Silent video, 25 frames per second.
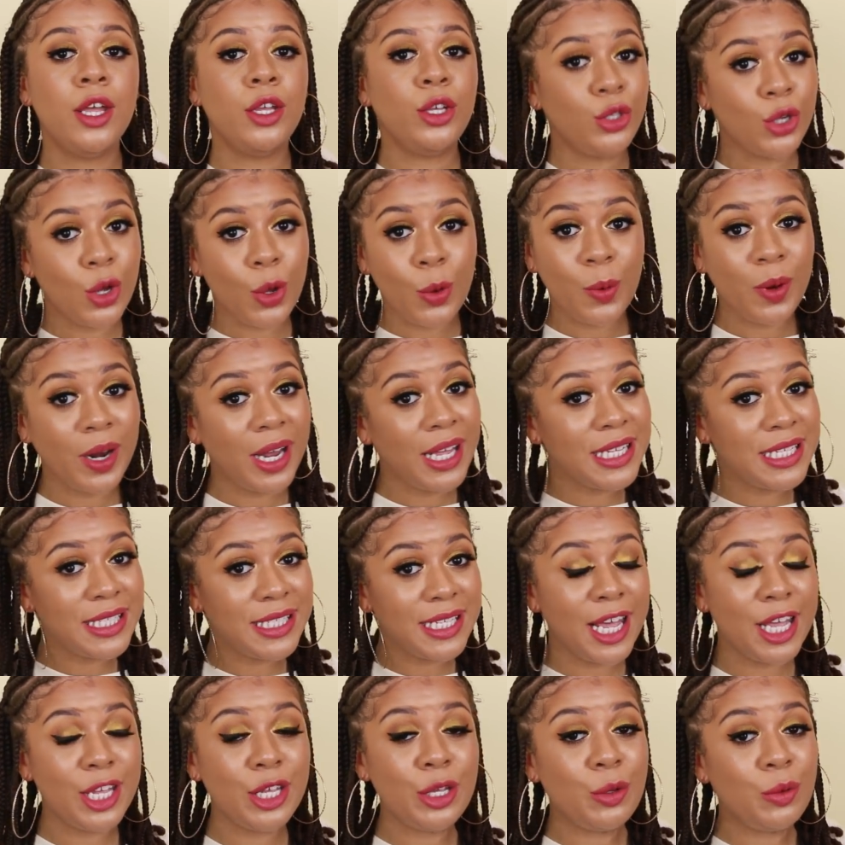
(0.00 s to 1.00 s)
You know what I
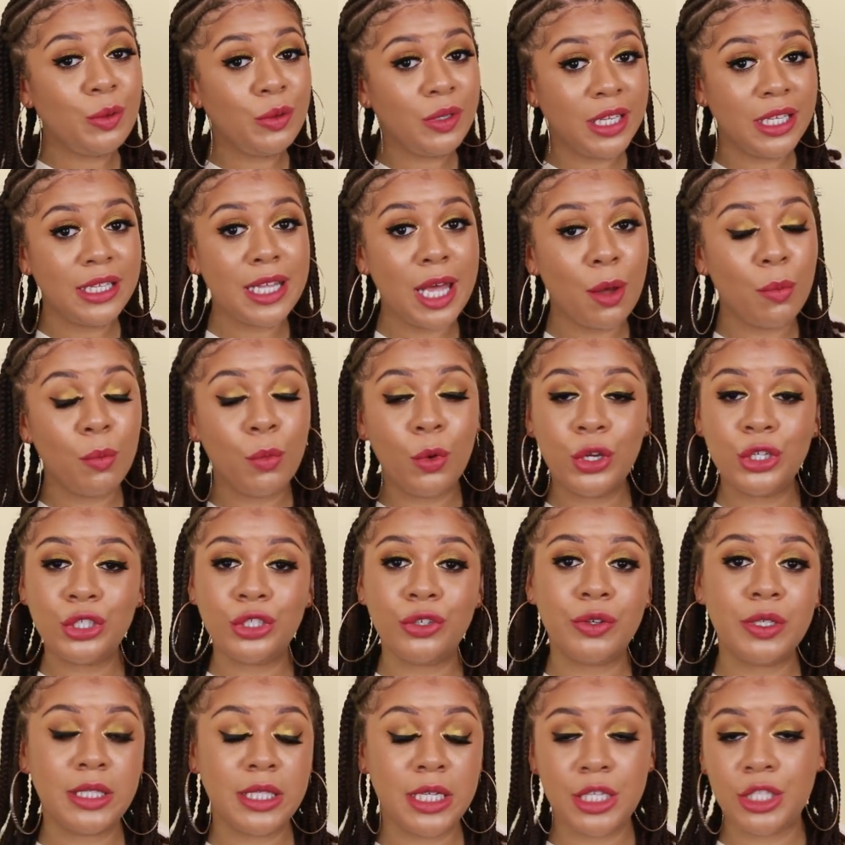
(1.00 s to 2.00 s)
say, you need that
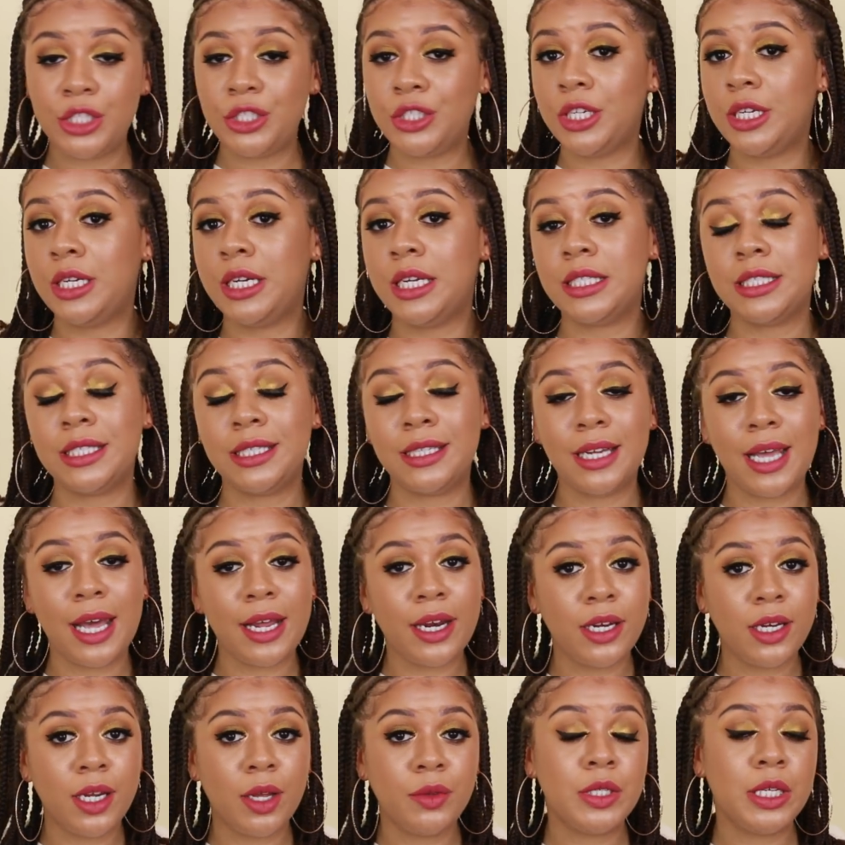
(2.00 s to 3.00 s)
moisture retention. It's
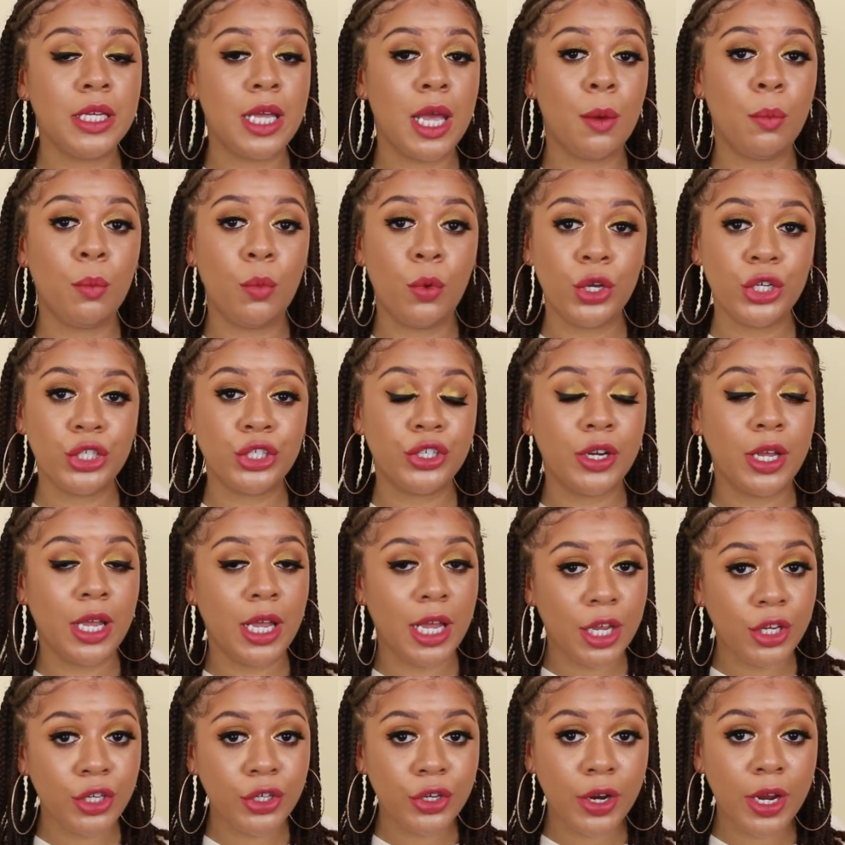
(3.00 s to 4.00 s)
not enough to get moisture
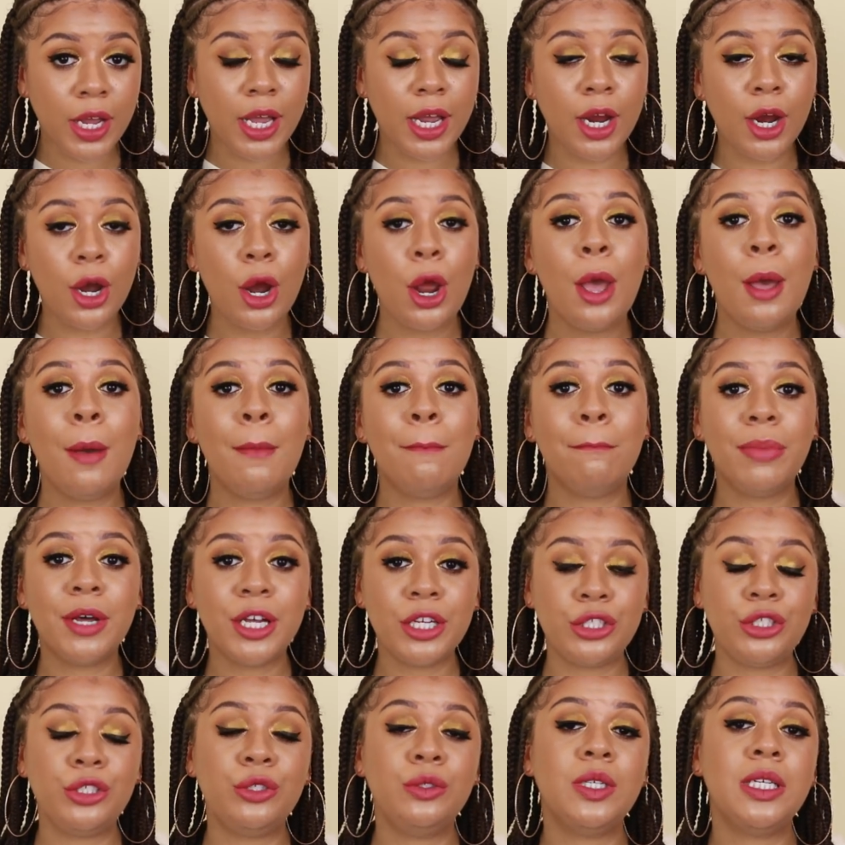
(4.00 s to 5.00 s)
in your hair,
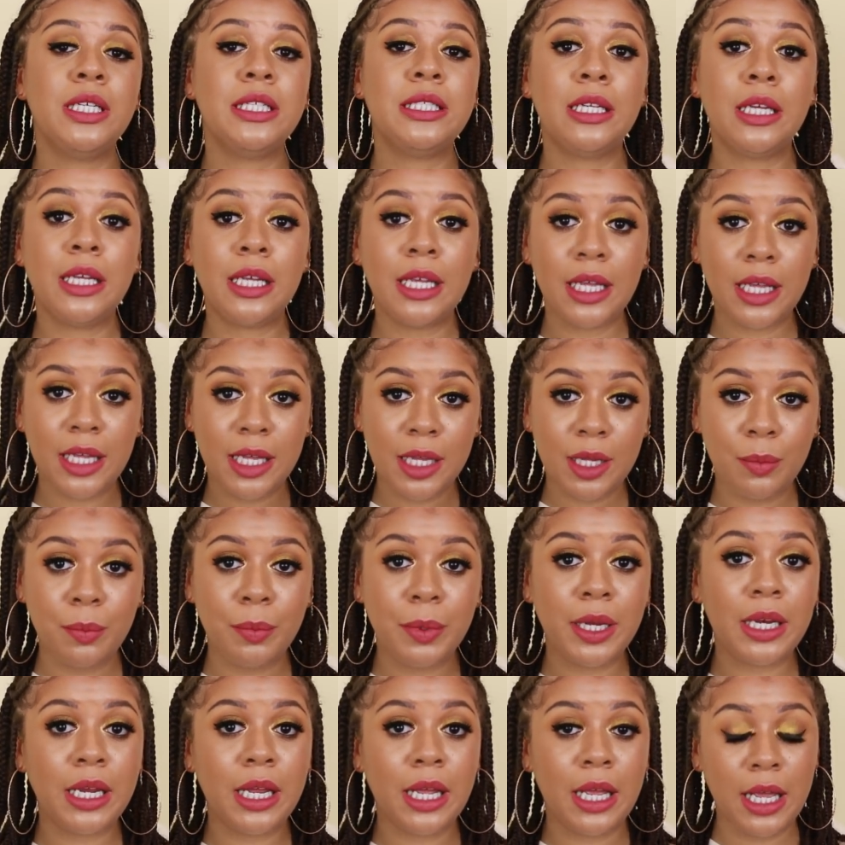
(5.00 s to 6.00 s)
but you need to
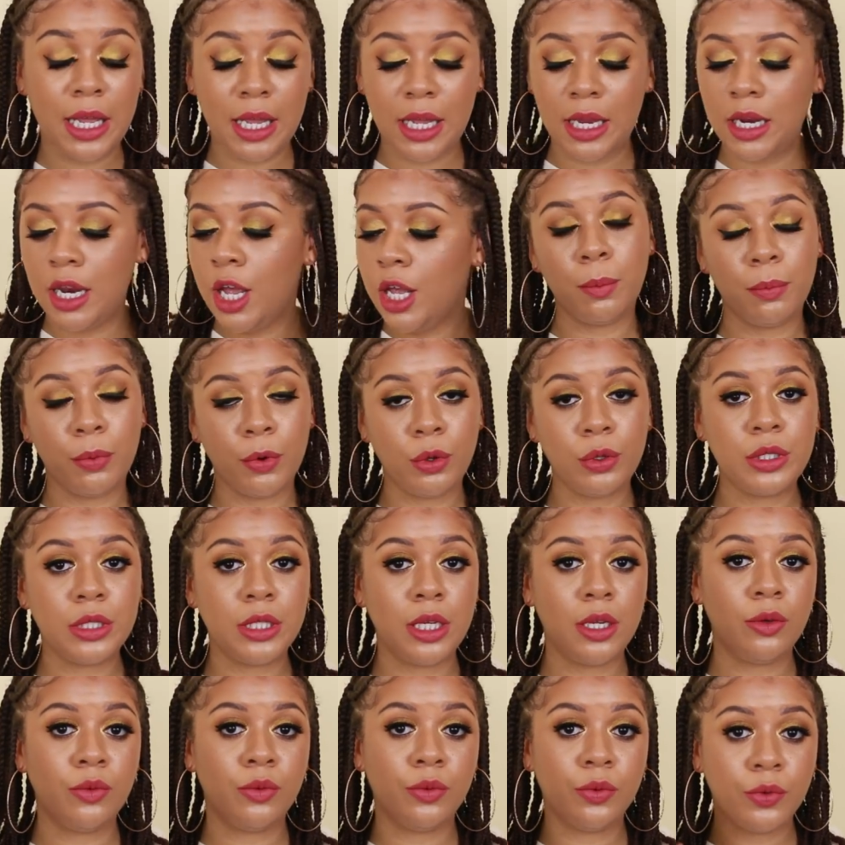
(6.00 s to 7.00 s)
keep it in. A
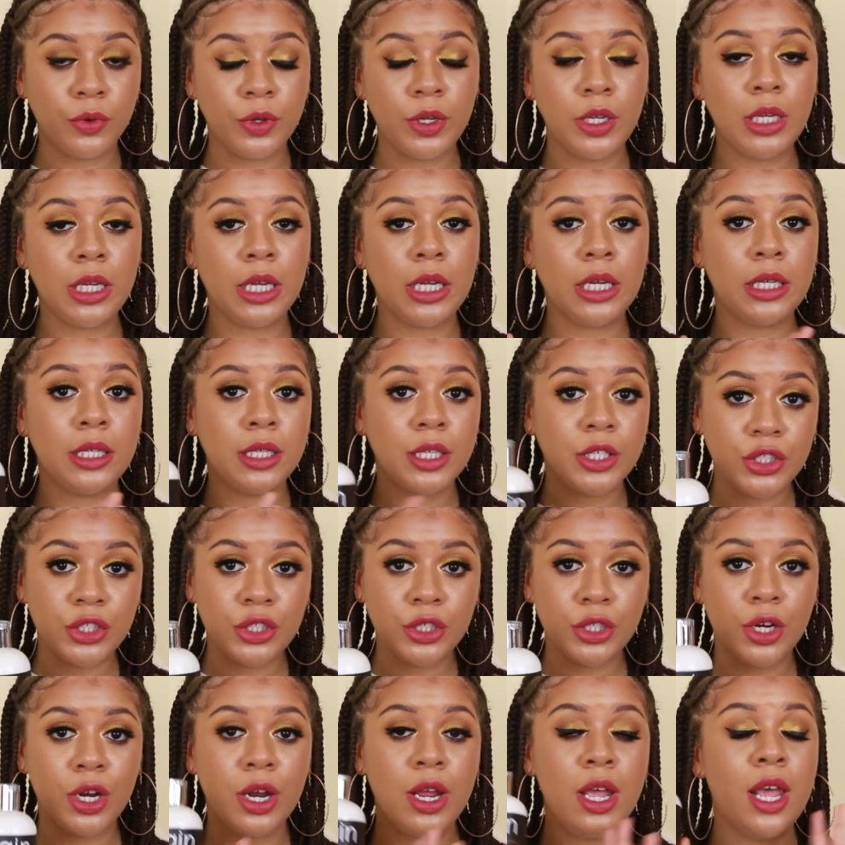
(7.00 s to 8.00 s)
protein-free
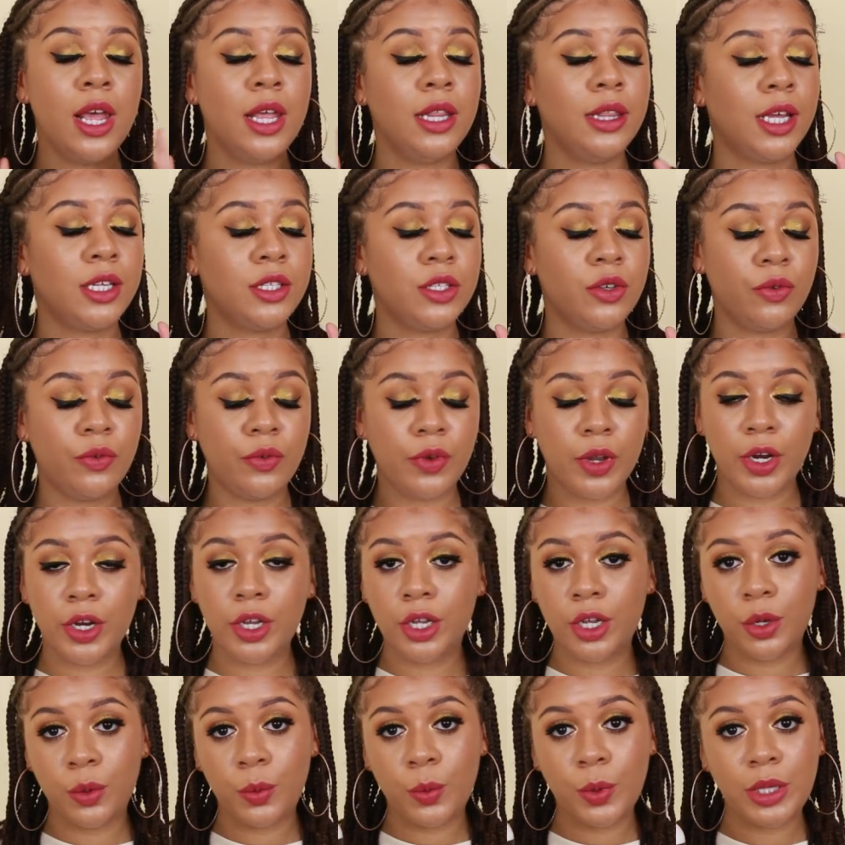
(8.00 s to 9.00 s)
conditioner that's
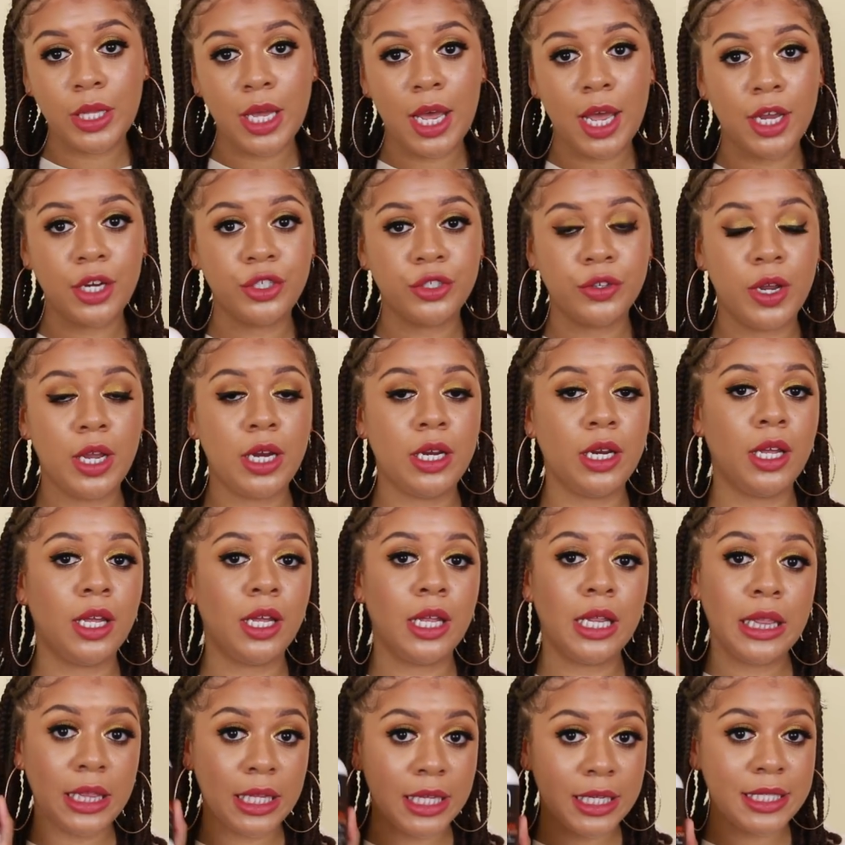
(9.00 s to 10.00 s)
very good with
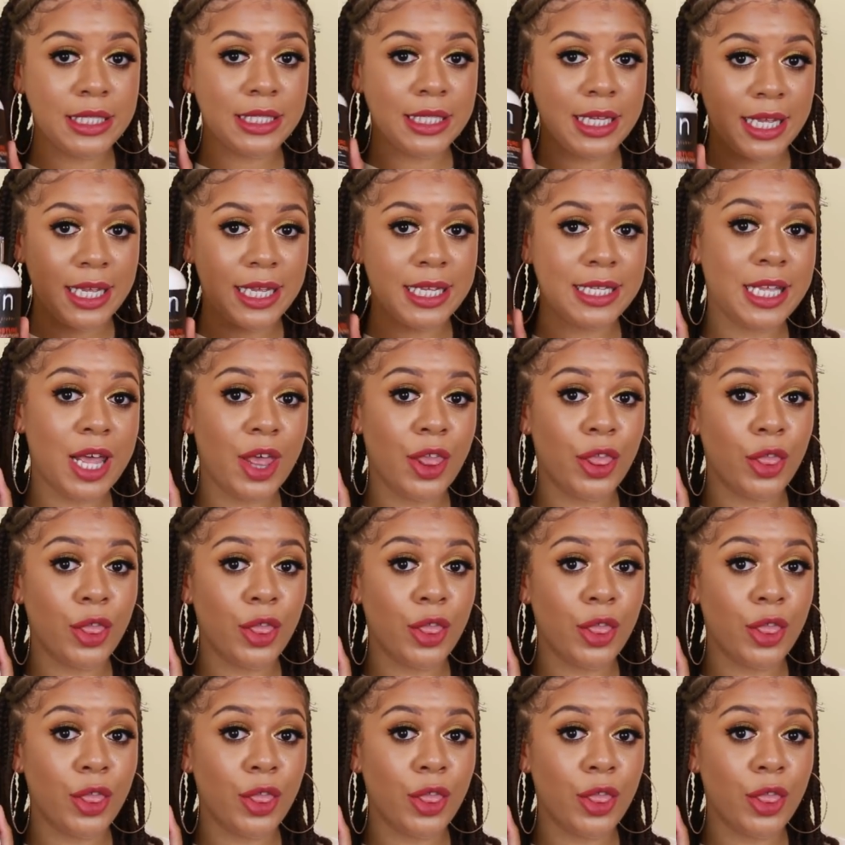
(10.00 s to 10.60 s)
hydrating, this is